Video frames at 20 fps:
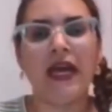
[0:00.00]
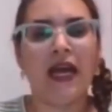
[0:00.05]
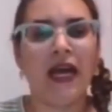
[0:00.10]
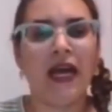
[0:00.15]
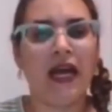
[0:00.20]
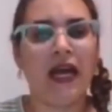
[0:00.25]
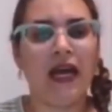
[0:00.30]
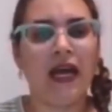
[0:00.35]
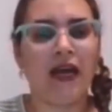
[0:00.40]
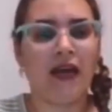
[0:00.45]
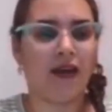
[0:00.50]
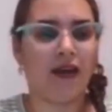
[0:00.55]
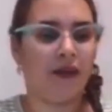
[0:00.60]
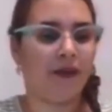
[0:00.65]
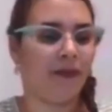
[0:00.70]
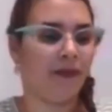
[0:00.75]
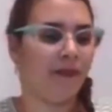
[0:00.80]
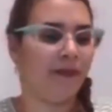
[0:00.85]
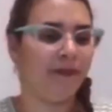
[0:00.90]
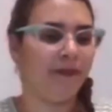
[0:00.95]

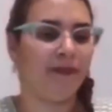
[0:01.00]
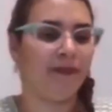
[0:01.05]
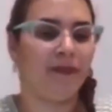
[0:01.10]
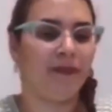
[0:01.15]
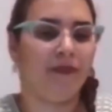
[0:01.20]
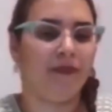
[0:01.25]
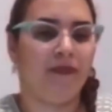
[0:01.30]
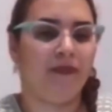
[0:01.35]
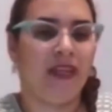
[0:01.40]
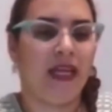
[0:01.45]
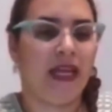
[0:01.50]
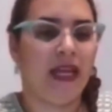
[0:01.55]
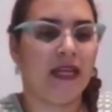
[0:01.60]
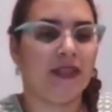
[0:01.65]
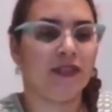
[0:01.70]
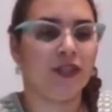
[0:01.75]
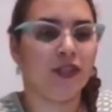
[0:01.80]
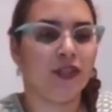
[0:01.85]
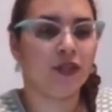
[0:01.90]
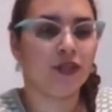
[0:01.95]
Um, as
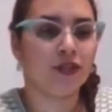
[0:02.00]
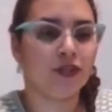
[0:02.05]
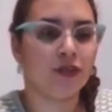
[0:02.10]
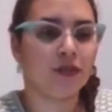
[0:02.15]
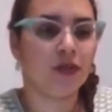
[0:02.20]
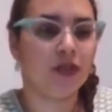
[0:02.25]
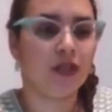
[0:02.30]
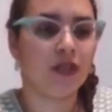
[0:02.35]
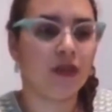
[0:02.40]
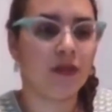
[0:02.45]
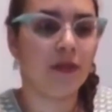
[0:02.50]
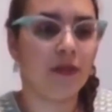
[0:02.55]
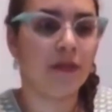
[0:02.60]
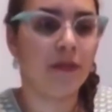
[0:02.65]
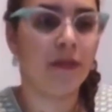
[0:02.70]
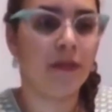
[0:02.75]
usual, my